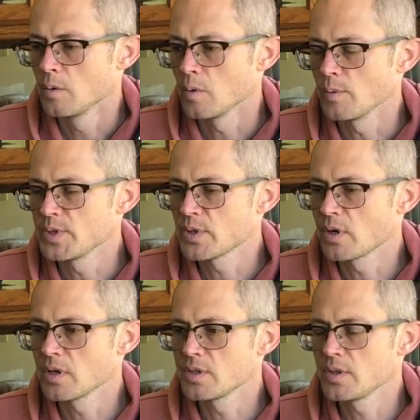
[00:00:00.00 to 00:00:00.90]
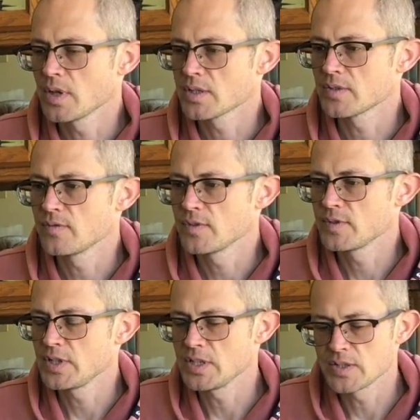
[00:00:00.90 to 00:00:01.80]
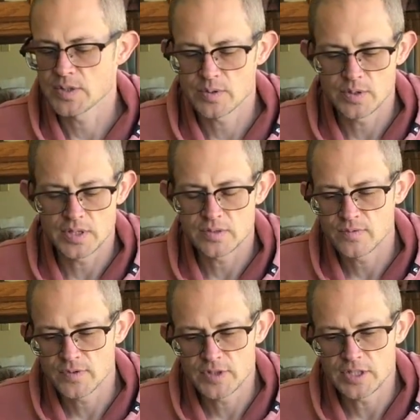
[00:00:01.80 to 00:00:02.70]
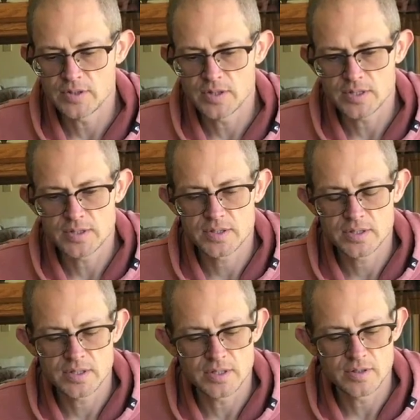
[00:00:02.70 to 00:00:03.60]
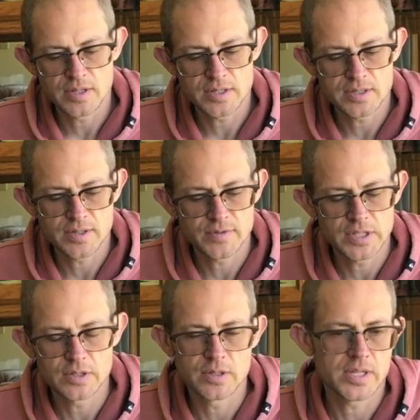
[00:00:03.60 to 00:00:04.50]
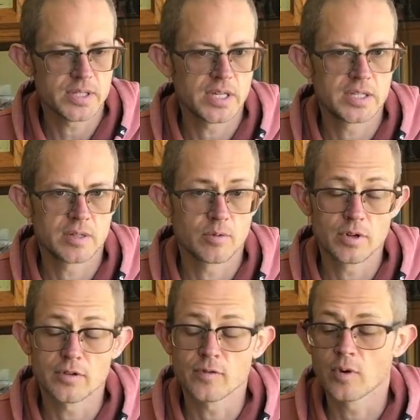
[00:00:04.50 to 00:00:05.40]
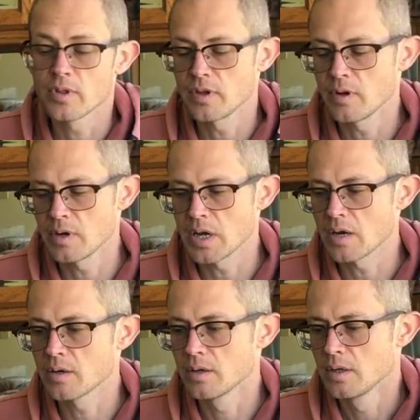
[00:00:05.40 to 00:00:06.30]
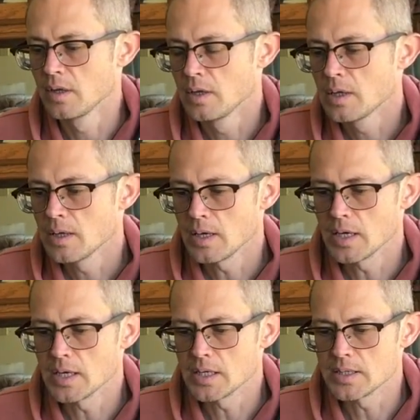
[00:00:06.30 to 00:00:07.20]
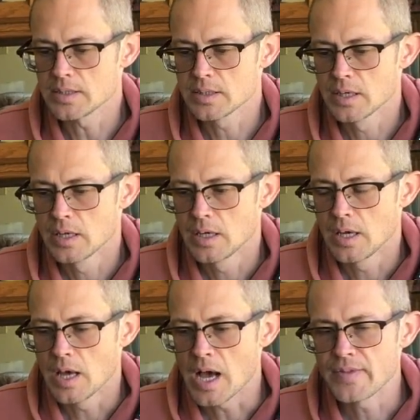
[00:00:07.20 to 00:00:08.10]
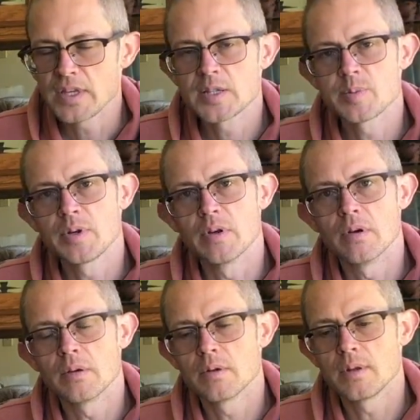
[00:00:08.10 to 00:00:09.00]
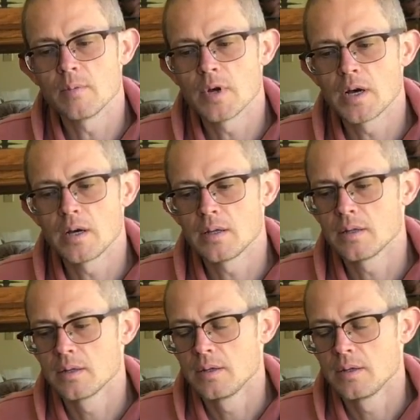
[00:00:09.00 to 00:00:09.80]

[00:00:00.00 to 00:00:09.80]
we started in 2015, so 2015, 2016, 2017, 2018, we're in our 4th year now, and I think it's been going really well.